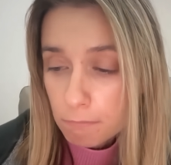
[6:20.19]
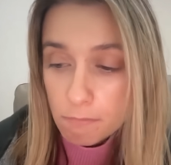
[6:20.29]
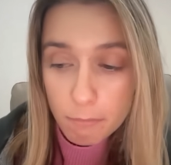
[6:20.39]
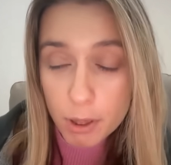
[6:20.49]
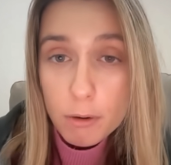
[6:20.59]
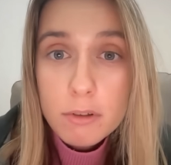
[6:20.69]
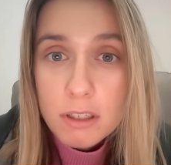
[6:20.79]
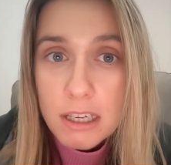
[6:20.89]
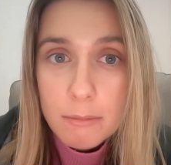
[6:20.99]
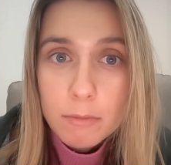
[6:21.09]
but those
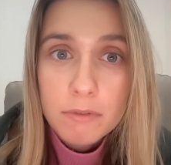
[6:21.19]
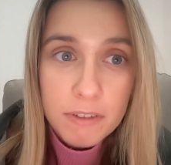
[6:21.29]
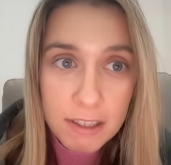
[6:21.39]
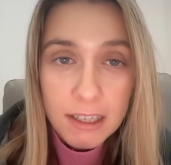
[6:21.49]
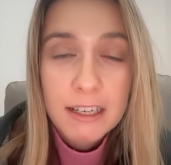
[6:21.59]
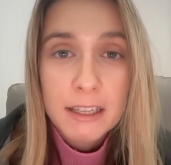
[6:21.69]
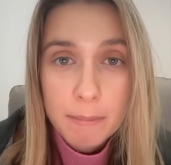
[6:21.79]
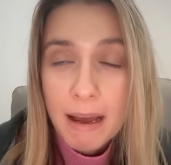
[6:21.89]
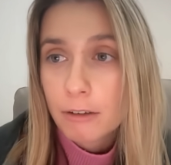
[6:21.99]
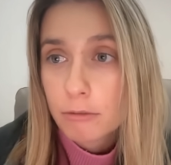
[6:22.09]
teams physically at the
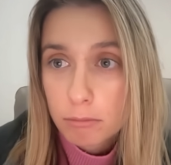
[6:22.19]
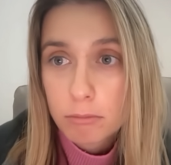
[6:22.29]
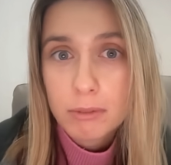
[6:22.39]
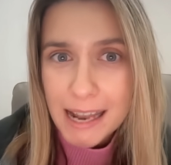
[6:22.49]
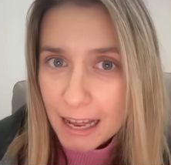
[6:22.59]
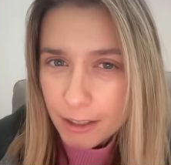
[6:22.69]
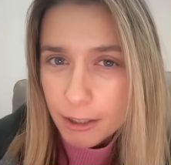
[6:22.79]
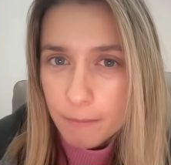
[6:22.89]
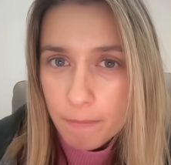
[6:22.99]
back lack.